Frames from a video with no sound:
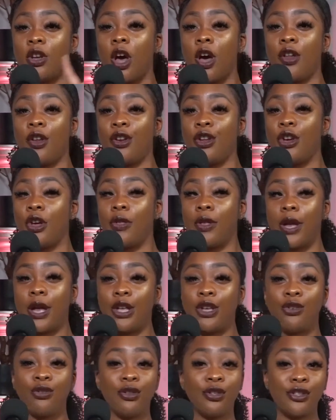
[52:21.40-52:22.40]
to know that
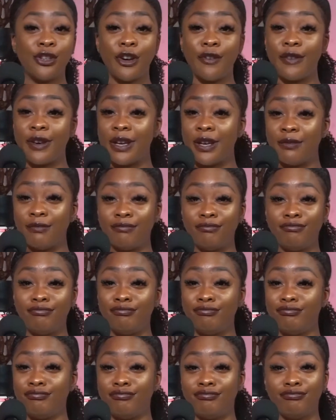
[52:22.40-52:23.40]
you deserve it.
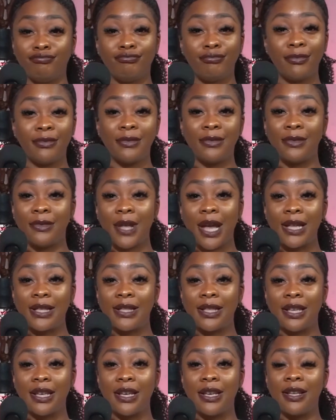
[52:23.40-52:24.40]

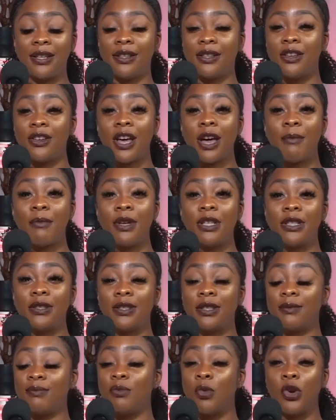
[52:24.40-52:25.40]
That's it. Don't got
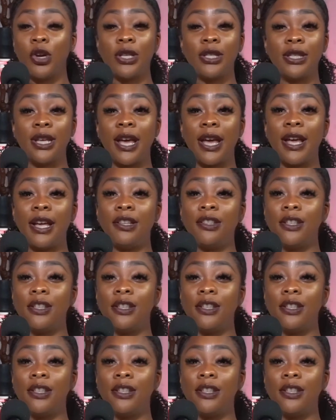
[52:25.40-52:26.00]
much more to say.